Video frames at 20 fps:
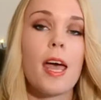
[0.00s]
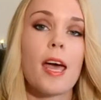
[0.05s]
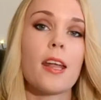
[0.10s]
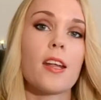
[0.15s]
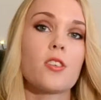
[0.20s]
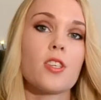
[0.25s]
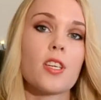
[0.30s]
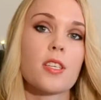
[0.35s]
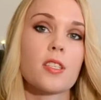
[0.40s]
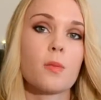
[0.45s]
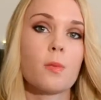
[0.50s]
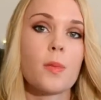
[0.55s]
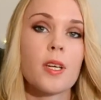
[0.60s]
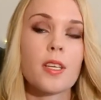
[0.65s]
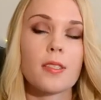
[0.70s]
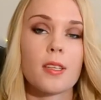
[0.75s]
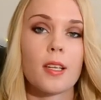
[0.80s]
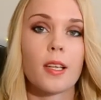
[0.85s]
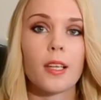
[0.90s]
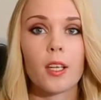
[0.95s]
and I just
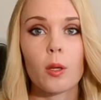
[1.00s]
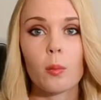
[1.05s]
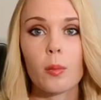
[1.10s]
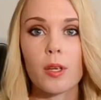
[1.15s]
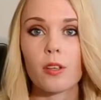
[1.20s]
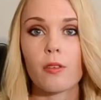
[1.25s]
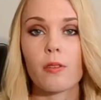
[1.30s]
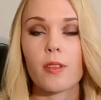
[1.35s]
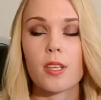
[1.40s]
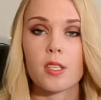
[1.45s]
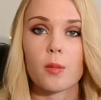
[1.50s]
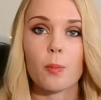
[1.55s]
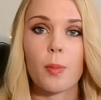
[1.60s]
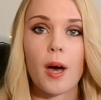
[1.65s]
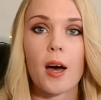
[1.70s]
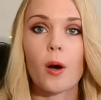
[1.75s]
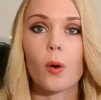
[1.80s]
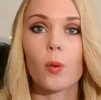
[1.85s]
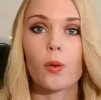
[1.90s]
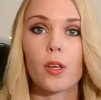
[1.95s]
mix a little bit of this
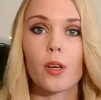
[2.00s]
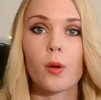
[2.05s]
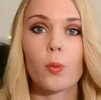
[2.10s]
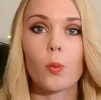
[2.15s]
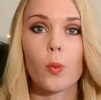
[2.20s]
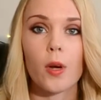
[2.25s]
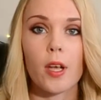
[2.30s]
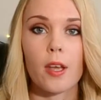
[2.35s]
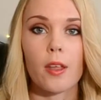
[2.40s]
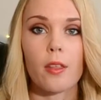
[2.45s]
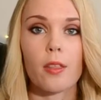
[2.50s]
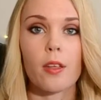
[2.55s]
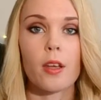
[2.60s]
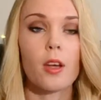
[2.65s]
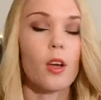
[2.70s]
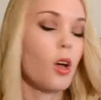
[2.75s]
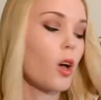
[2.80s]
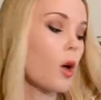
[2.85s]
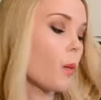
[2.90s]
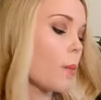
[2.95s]
powder with
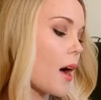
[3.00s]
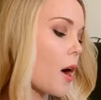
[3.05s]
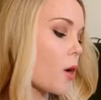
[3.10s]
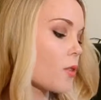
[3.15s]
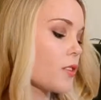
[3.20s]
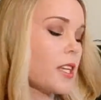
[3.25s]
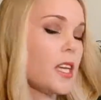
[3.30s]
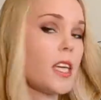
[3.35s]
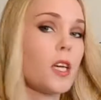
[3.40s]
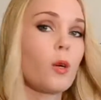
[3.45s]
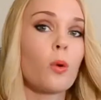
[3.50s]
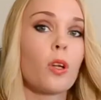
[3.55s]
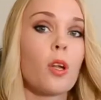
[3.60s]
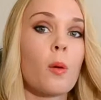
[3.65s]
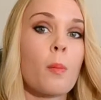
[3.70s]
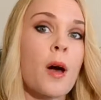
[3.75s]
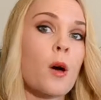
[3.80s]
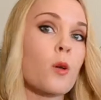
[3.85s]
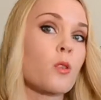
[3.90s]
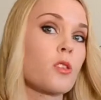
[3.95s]
about equal
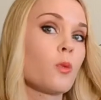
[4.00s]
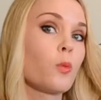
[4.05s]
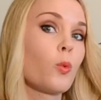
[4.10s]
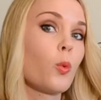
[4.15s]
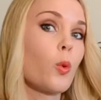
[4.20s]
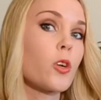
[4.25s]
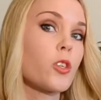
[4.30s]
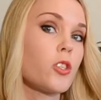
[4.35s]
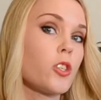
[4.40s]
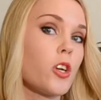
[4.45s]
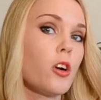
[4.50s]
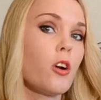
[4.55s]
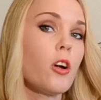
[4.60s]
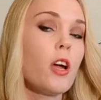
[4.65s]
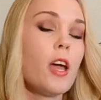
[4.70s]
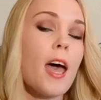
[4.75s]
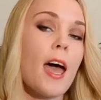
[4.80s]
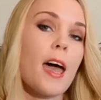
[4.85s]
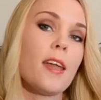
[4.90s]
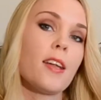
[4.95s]
amounts of water,
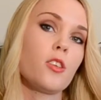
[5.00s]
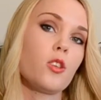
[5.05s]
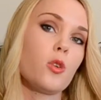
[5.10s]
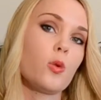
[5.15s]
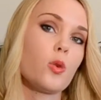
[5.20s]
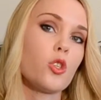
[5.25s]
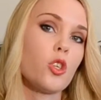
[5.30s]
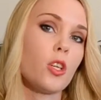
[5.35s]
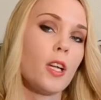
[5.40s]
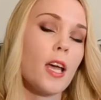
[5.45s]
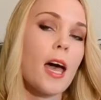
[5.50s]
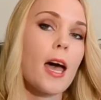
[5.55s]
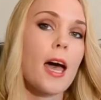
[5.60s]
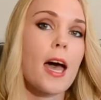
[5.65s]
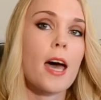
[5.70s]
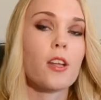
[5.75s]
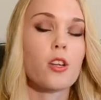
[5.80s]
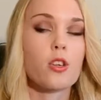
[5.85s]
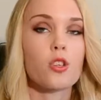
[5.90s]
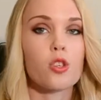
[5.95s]
and I usually
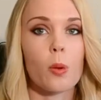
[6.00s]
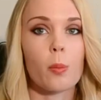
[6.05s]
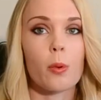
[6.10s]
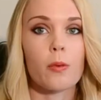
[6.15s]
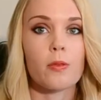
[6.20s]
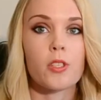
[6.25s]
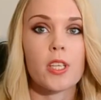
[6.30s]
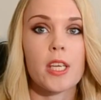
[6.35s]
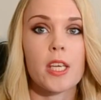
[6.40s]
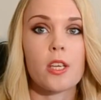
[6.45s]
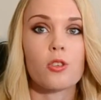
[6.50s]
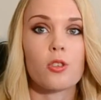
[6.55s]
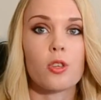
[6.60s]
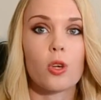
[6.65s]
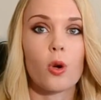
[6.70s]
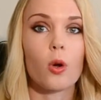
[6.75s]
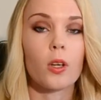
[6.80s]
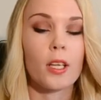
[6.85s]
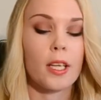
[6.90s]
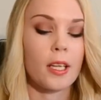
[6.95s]
add a drop of tea tree
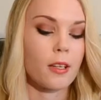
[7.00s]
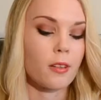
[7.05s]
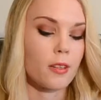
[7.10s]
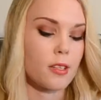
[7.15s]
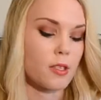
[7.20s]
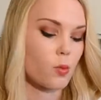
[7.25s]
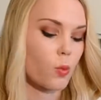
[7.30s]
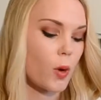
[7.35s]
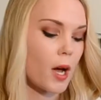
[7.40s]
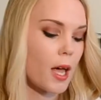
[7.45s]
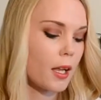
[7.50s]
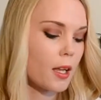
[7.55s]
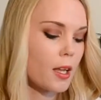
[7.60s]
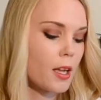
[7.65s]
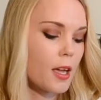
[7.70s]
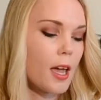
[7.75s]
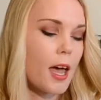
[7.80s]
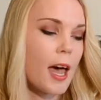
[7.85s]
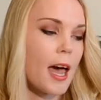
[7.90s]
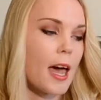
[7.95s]
oil in it as well.
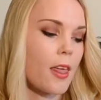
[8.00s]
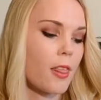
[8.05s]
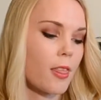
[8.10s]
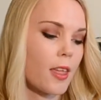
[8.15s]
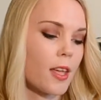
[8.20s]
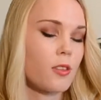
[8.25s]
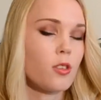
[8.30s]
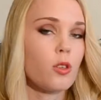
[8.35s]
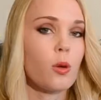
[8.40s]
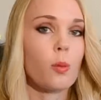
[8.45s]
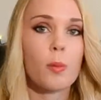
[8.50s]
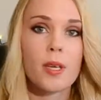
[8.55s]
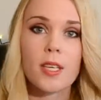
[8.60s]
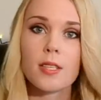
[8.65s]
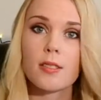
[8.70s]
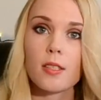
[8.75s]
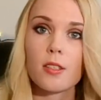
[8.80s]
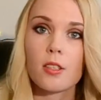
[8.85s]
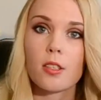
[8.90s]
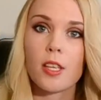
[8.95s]
And then you
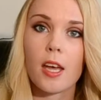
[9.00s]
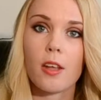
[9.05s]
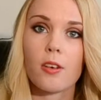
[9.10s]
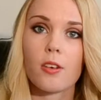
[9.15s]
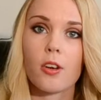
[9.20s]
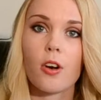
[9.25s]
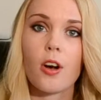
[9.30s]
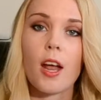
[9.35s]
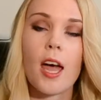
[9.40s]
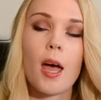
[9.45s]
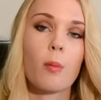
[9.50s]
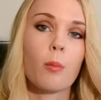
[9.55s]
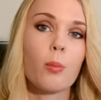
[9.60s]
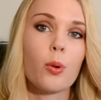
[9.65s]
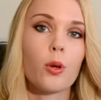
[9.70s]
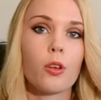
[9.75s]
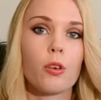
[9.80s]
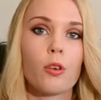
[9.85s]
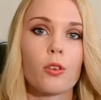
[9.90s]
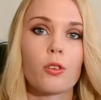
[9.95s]
mix it together and
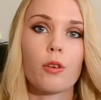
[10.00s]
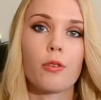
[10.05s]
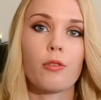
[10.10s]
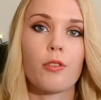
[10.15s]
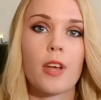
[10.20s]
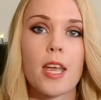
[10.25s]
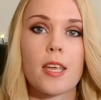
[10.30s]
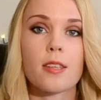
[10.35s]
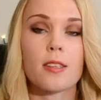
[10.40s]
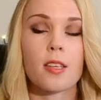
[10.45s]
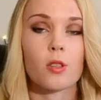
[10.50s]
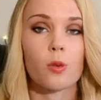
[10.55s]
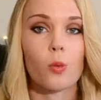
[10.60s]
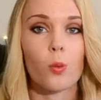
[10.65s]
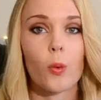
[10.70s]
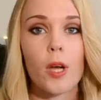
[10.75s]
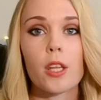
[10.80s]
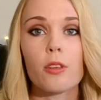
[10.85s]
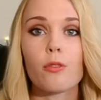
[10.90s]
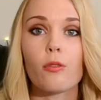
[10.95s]
put it on your face and you
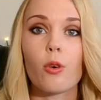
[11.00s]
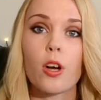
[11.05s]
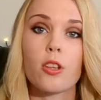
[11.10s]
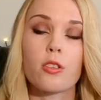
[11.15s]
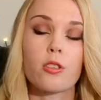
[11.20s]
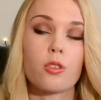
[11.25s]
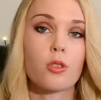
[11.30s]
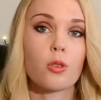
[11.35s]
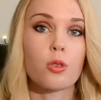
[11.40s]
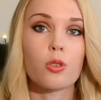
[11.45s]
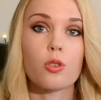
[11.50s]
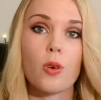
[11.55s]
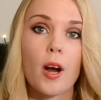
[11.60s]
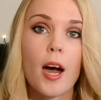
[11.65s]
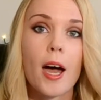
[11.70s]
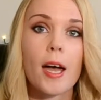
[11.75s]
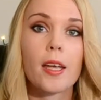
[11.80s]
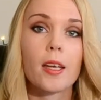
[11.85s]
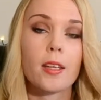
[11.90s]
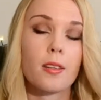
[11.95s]
wait for it to
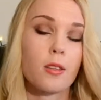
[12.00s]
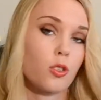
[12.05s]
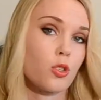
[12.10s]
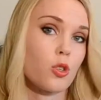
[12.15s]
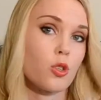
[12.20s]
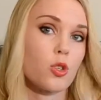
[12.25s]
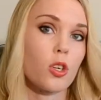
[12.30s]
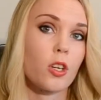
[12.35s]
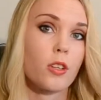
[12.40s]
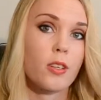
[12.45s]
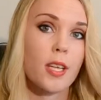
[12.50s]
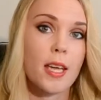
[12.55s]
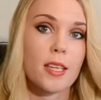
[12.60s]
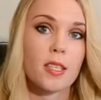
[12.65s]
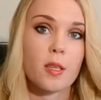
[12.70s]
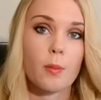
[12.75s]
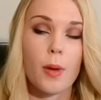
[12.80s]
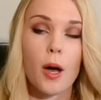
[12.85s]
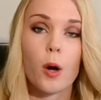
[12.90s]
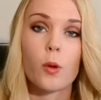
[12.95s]
dry. It usually takes
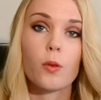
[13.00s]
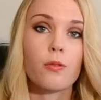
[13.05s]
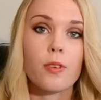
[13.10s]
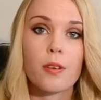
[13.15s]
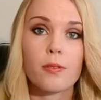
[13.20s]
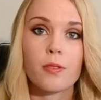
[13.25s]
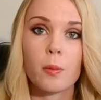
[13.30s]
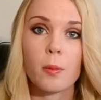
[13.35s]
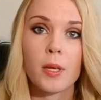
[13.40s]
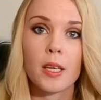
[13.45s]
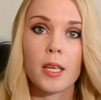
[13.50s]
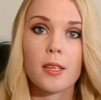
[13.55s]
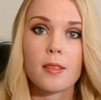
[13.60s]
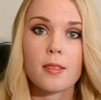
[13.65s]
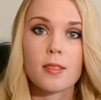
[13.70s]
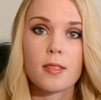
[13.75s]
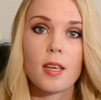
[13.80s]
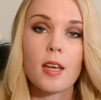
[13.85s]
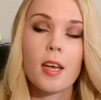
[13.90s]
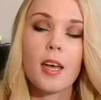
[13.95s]
about 15
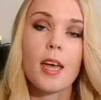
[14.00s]
minutes,